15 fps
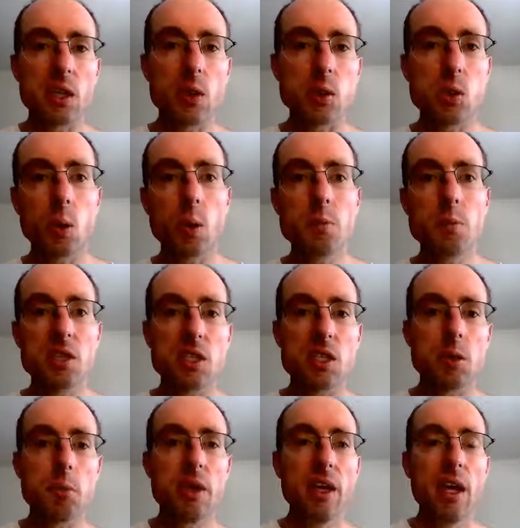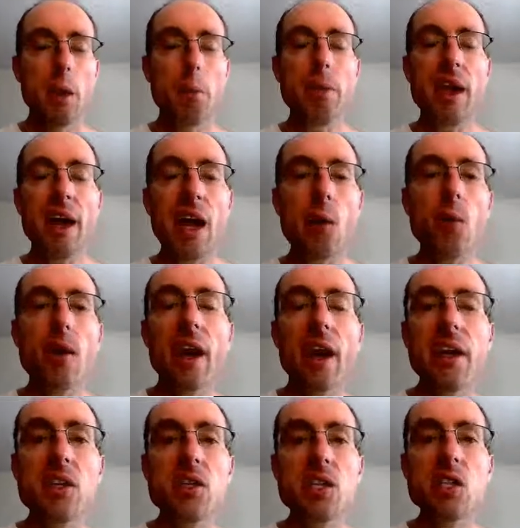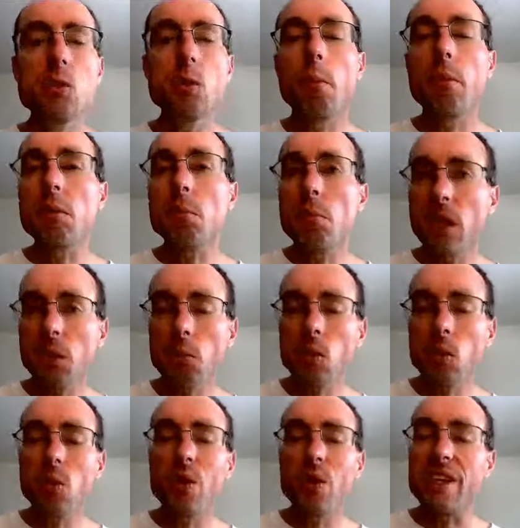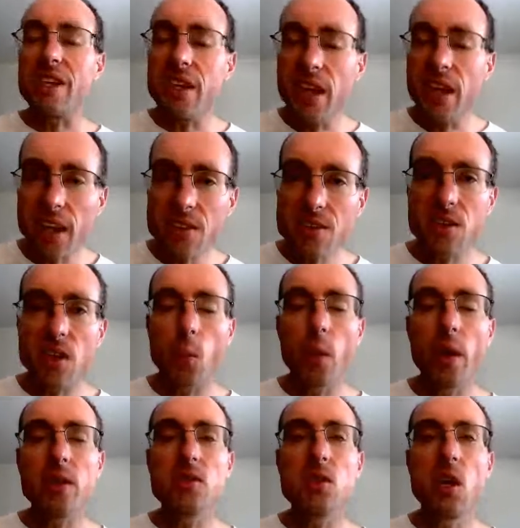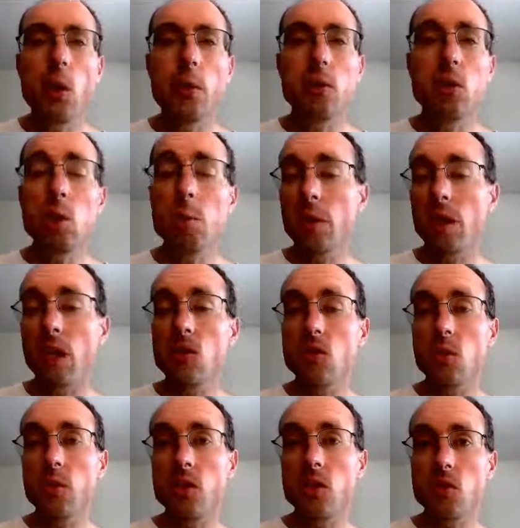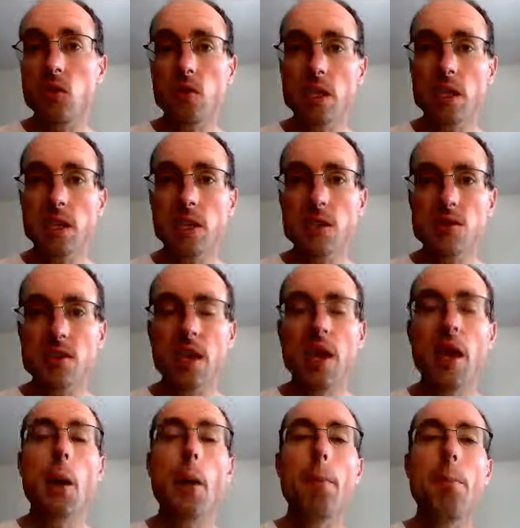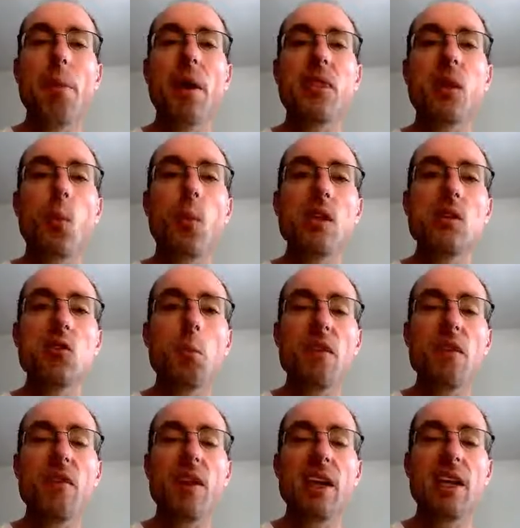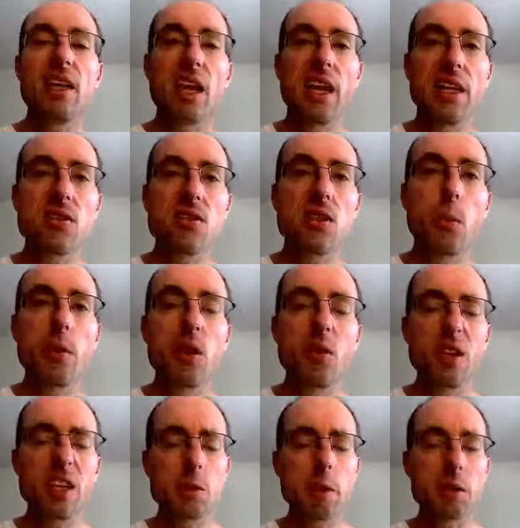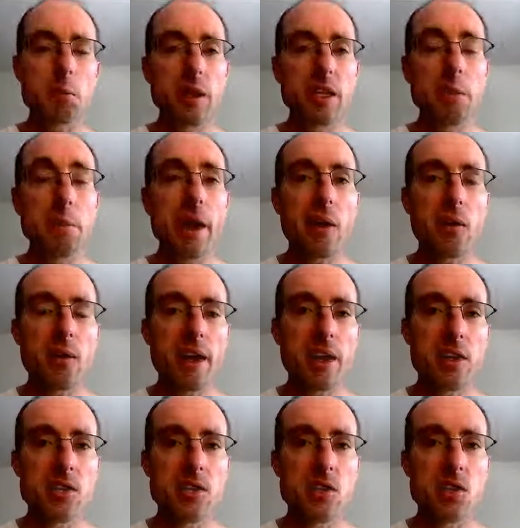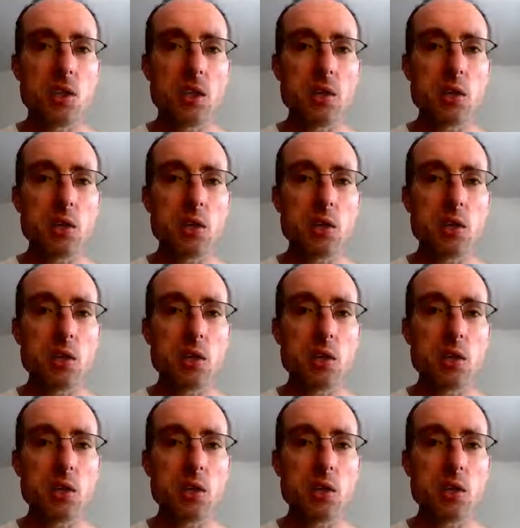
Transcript: storm system. Power outages will be minimal. Yes, a wet snow accumulates on the trees, but the winds will be very light, so we don't expect many power outages during the